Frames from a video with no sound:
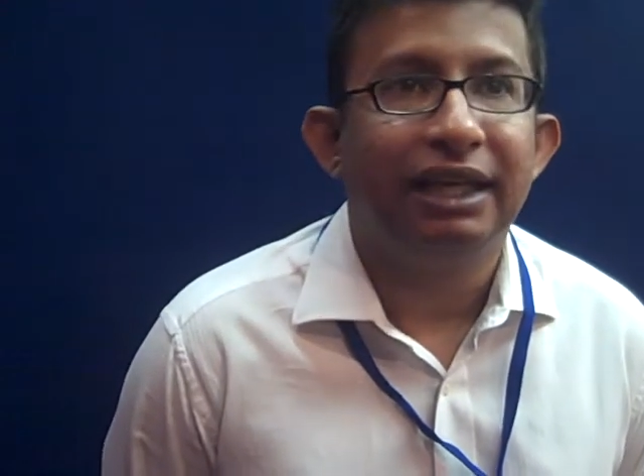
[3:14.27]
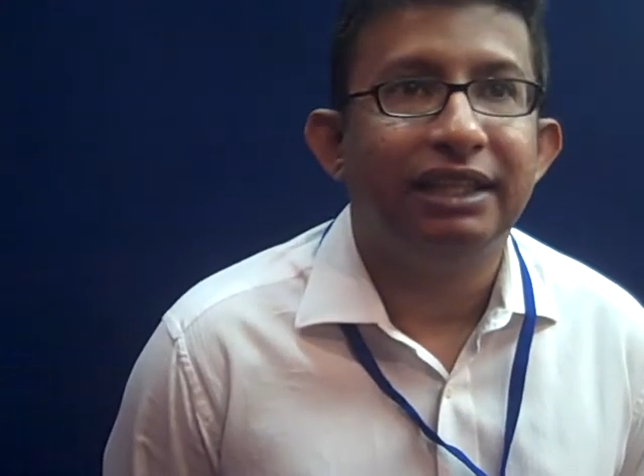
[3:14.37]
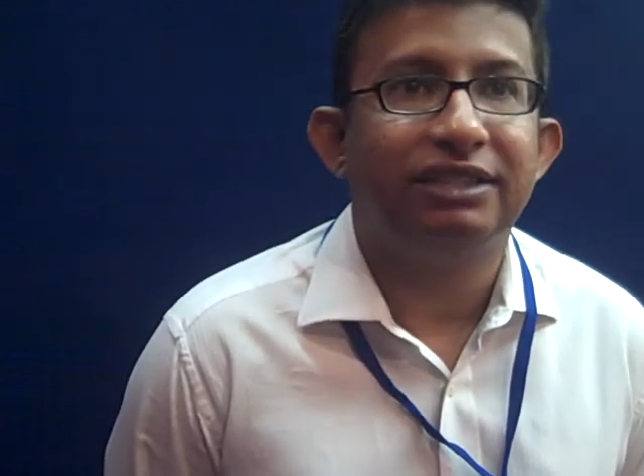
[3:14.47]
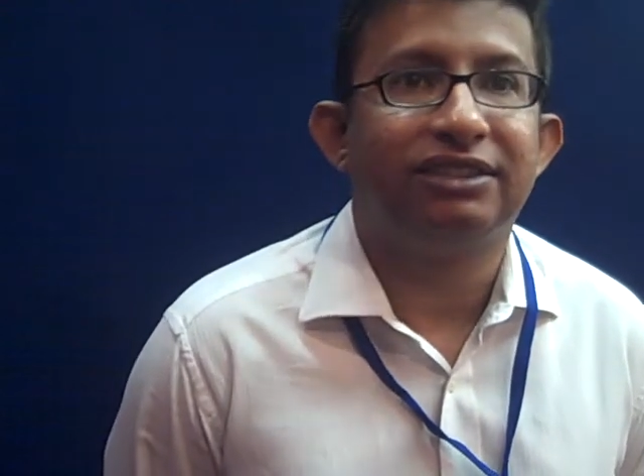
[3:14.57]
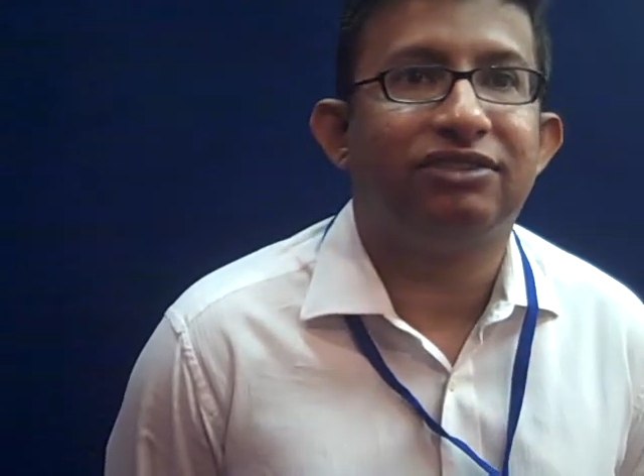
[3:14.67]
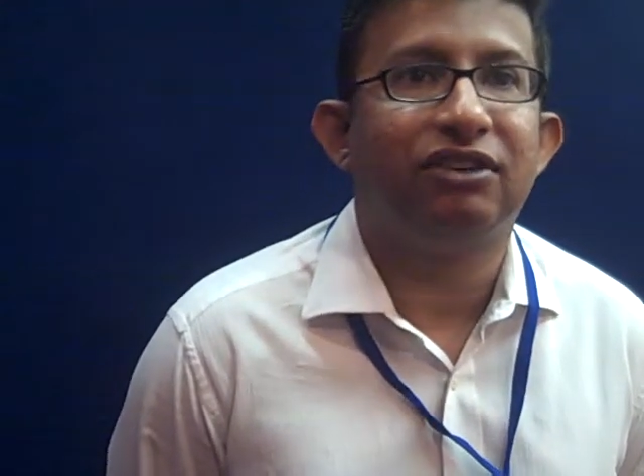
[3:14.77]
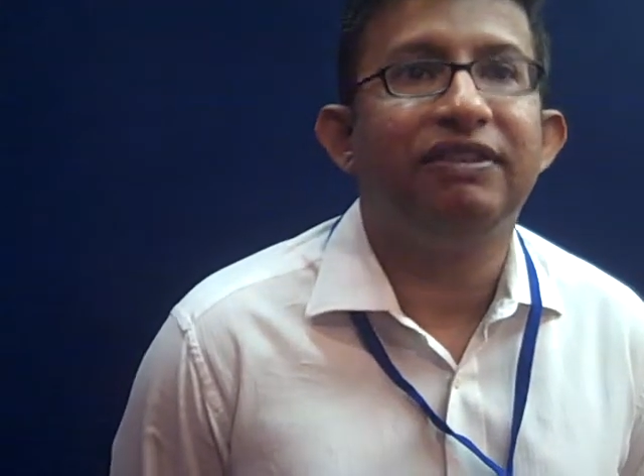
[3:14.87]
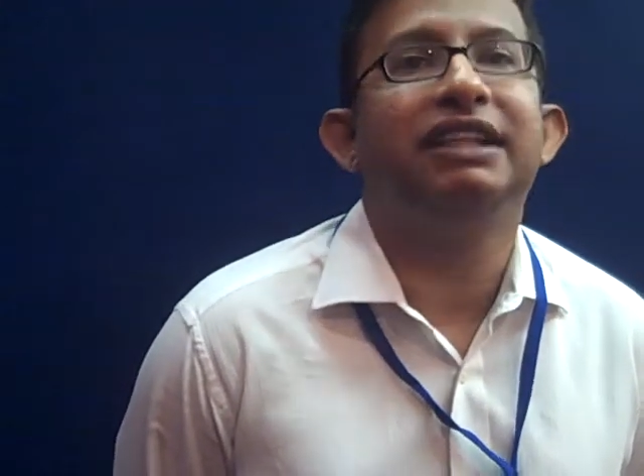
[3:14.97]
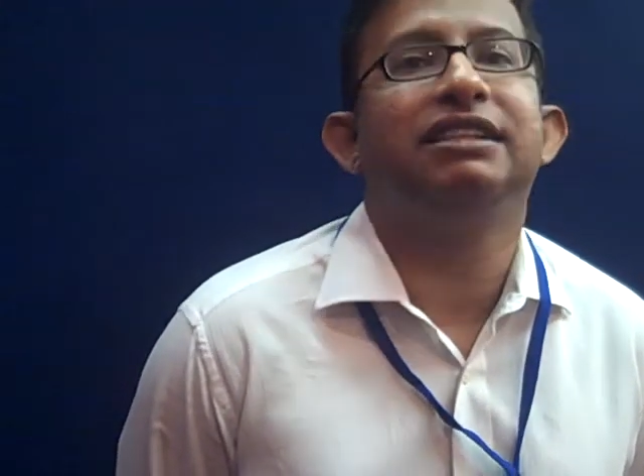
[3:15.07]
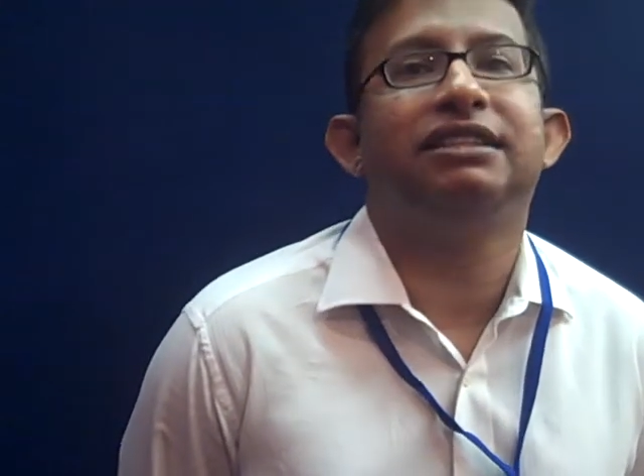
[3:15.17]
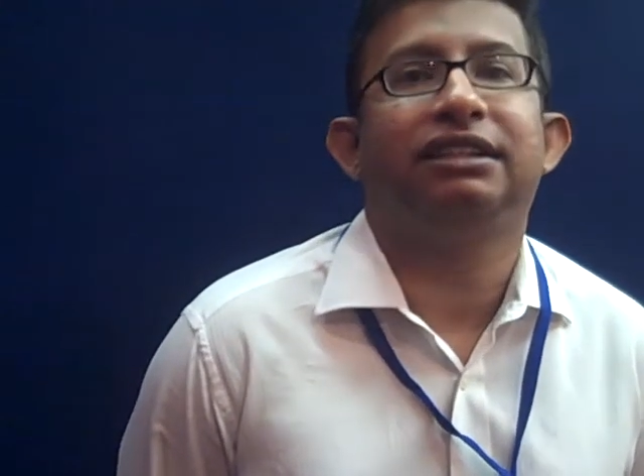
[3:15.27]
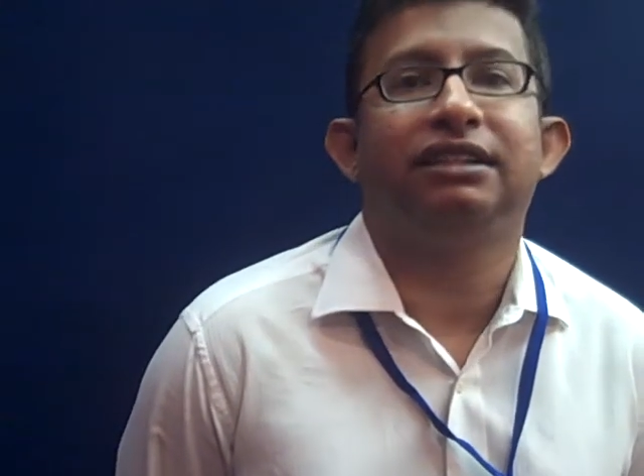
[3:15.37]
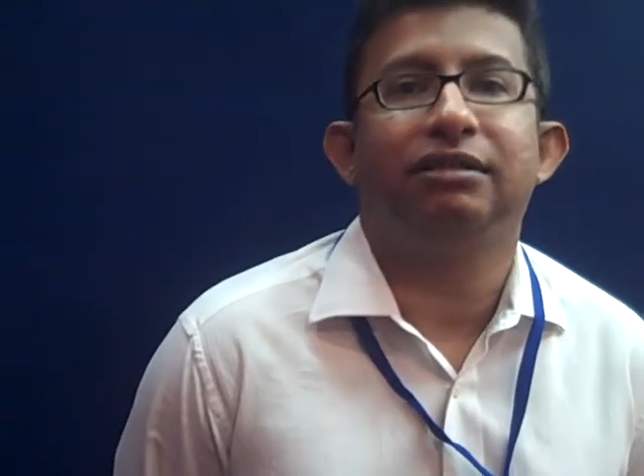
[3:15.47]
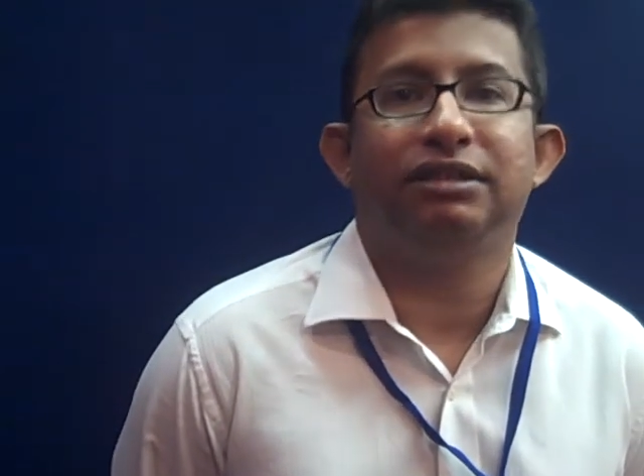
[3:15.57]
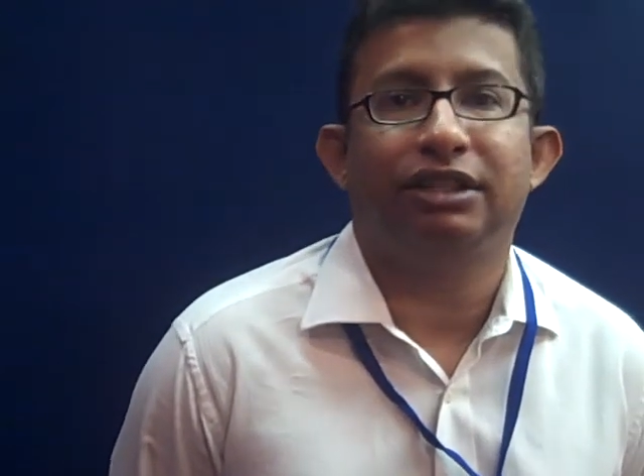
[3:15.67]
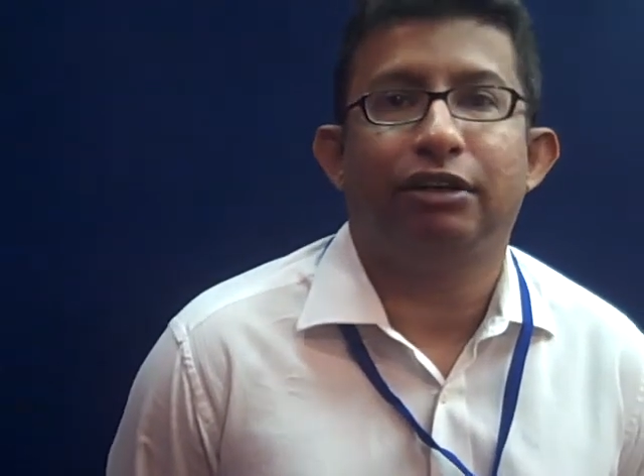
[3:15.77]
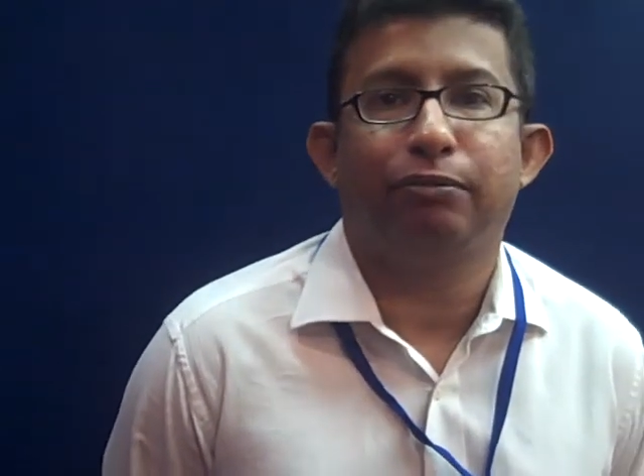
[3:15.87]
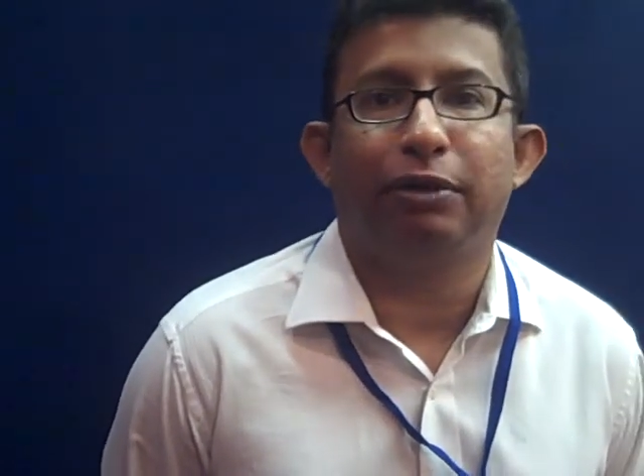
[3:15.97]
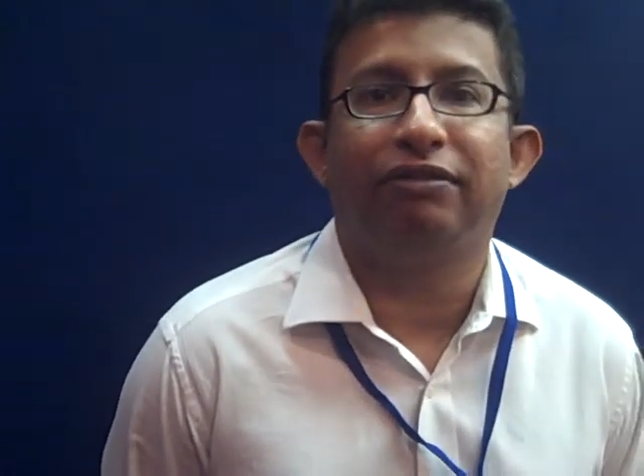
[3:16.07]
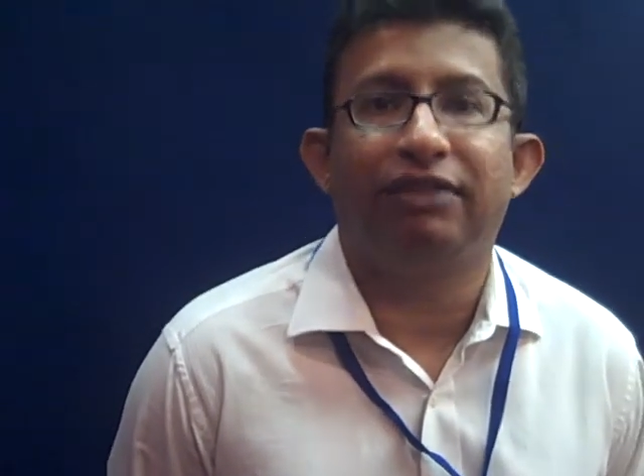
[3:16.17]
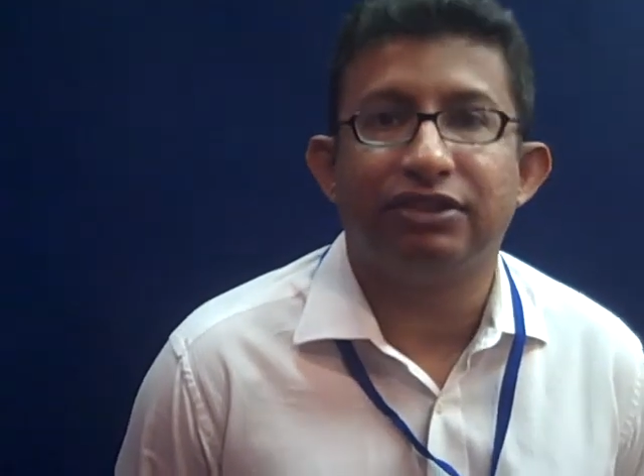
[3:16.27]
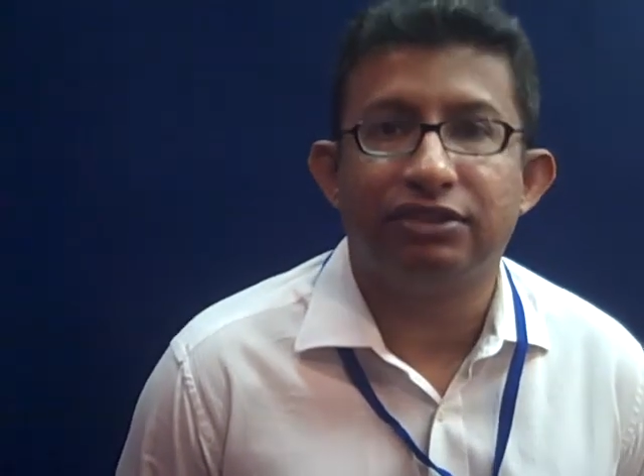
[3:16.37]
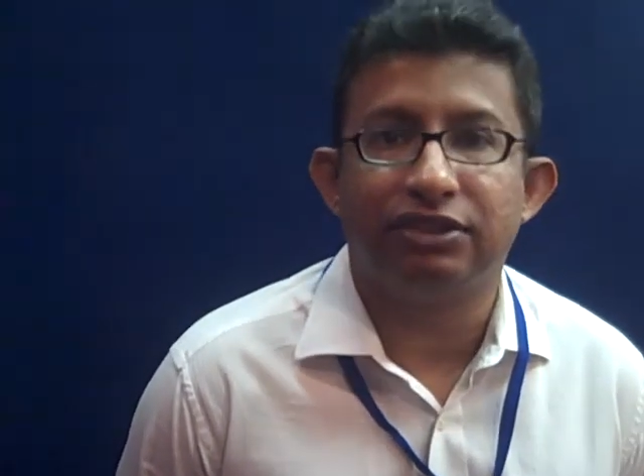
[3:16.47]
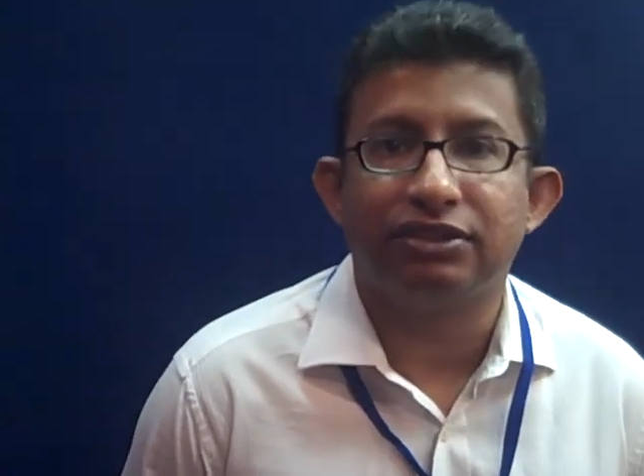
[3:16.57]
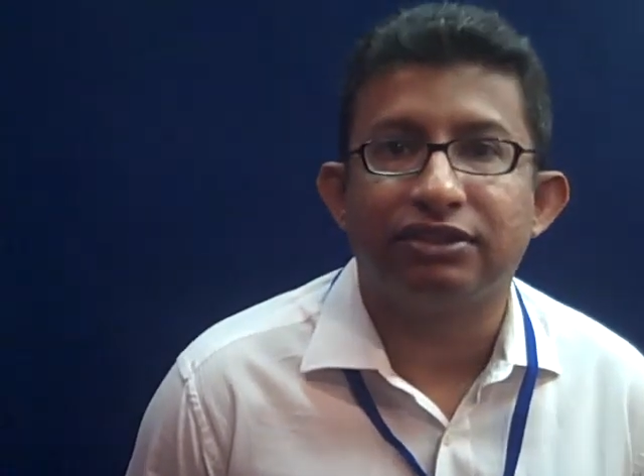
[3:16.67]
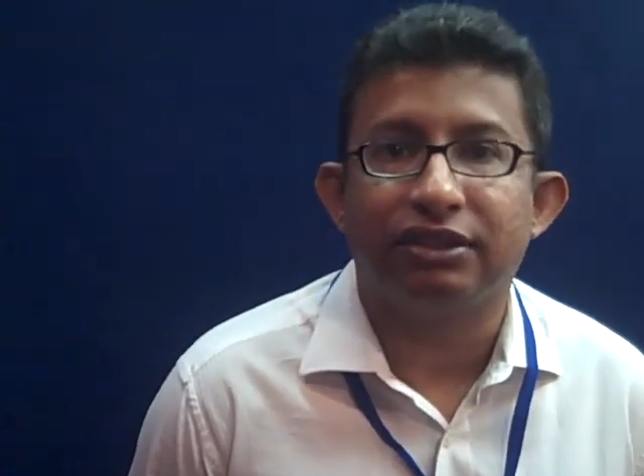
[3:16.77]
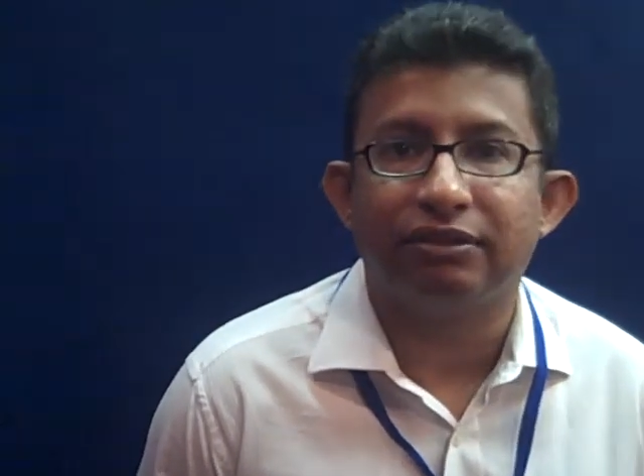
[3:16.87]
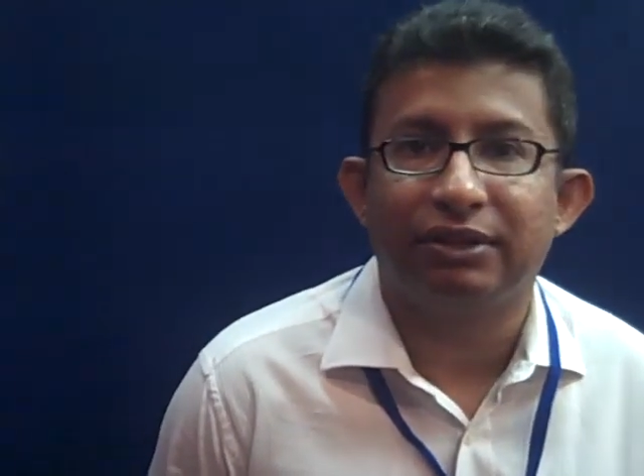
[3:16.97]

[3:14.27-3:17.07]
This reveals certain sort of preferences